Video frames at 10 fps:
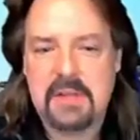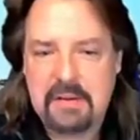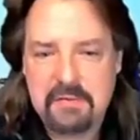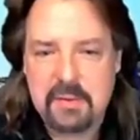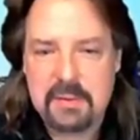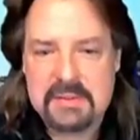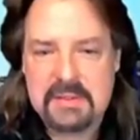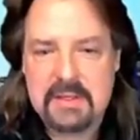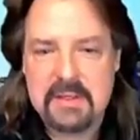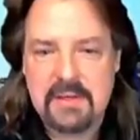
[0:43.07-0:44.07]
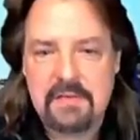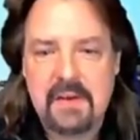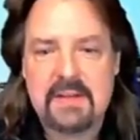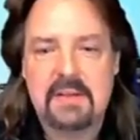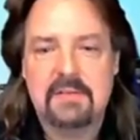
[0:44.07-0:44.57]
Influencing
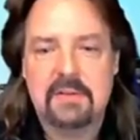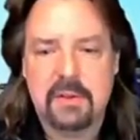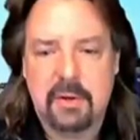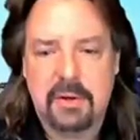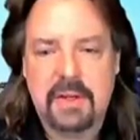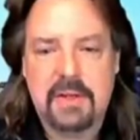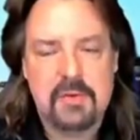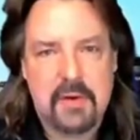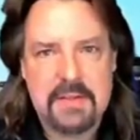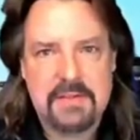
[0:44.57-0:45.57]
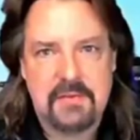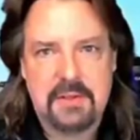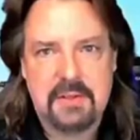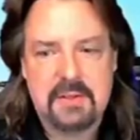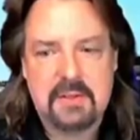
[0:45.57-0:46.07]
Effective Learning Transfer.
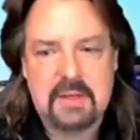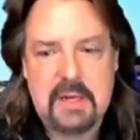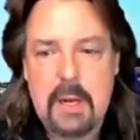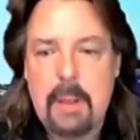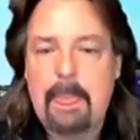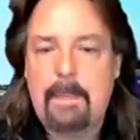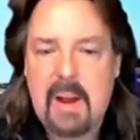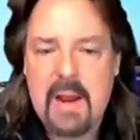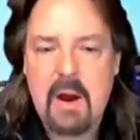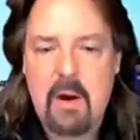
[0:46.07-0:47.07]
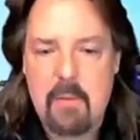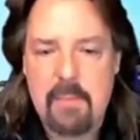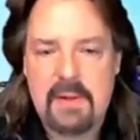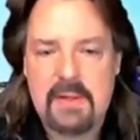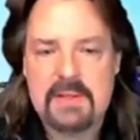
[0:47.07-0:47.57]
My hope
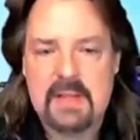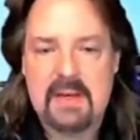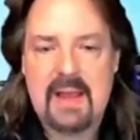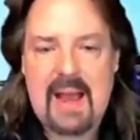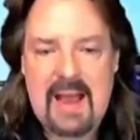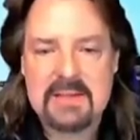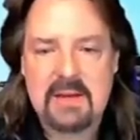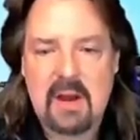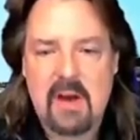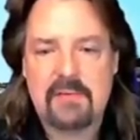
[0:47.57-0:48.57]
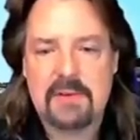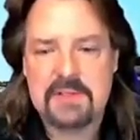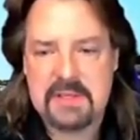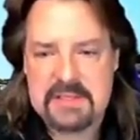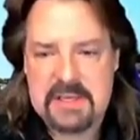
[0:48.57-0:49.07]
is that as the conference
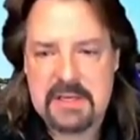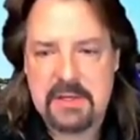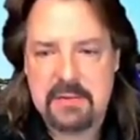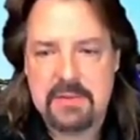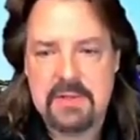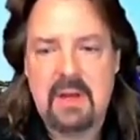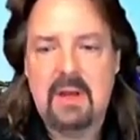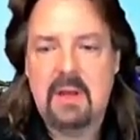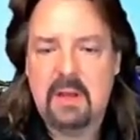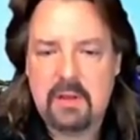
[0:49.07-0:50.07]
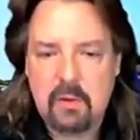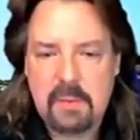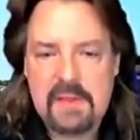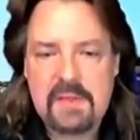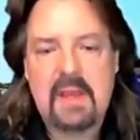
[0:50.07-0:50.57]
continues, you'll
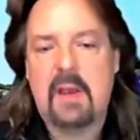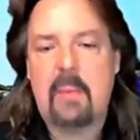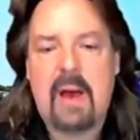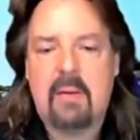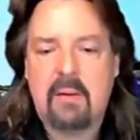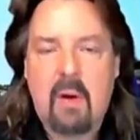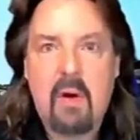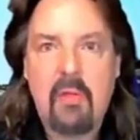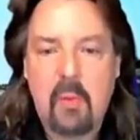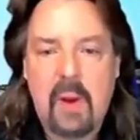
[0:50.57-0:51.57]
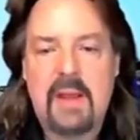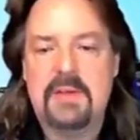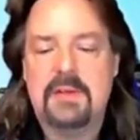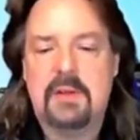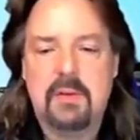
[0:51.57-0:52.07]
be thinking about all the
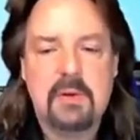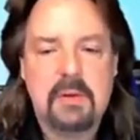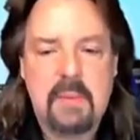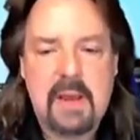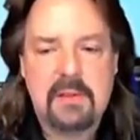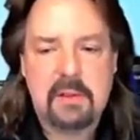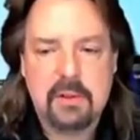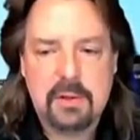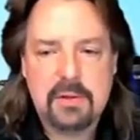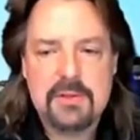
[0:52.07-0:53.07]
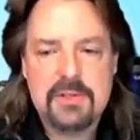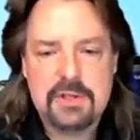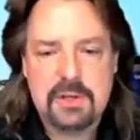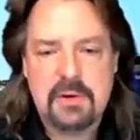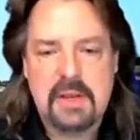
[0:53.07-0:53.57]
ways you can make the learner's
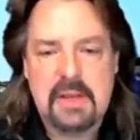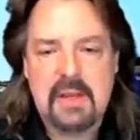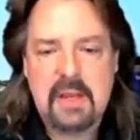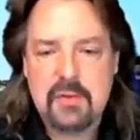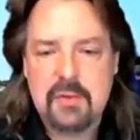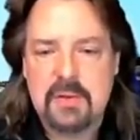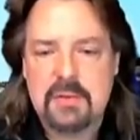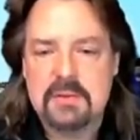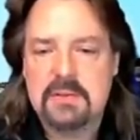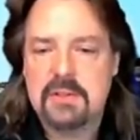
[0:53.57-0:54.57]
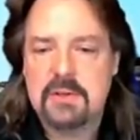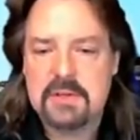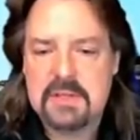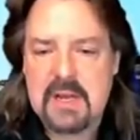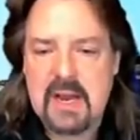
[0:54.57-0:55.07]
journey integral to your
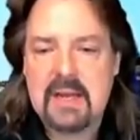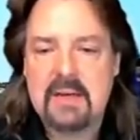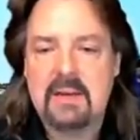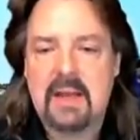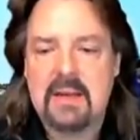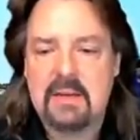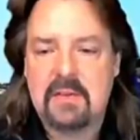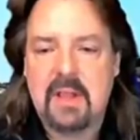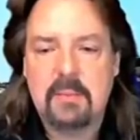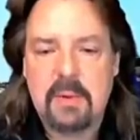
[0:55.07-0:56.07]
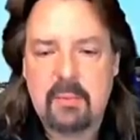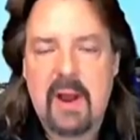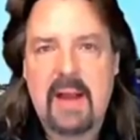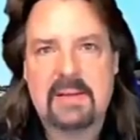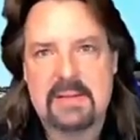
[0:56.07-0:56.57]
design and development
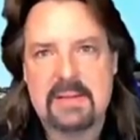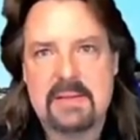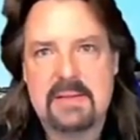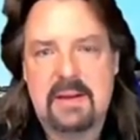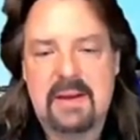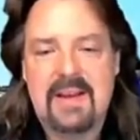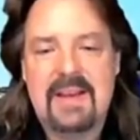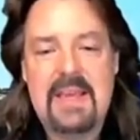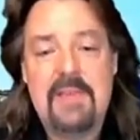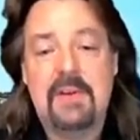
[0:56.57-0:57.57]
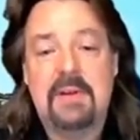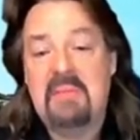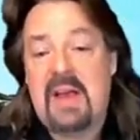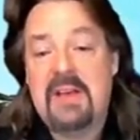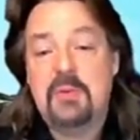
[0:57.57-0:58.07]
practices, even
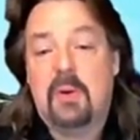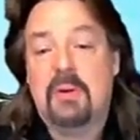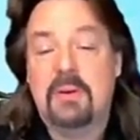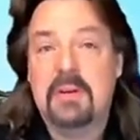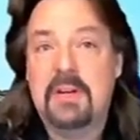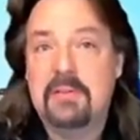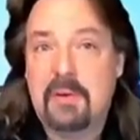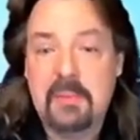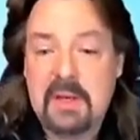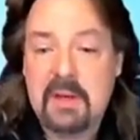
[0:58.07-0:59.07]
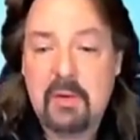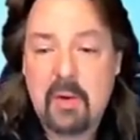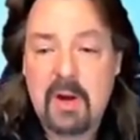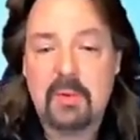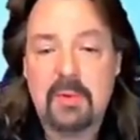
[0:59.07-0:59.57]
as you are learning from the
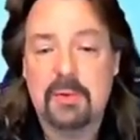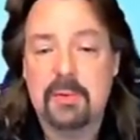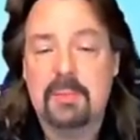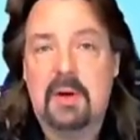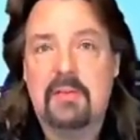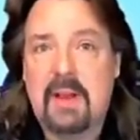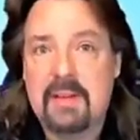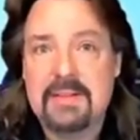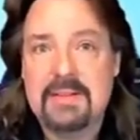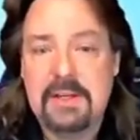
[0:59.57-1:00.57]
incredible group of L&D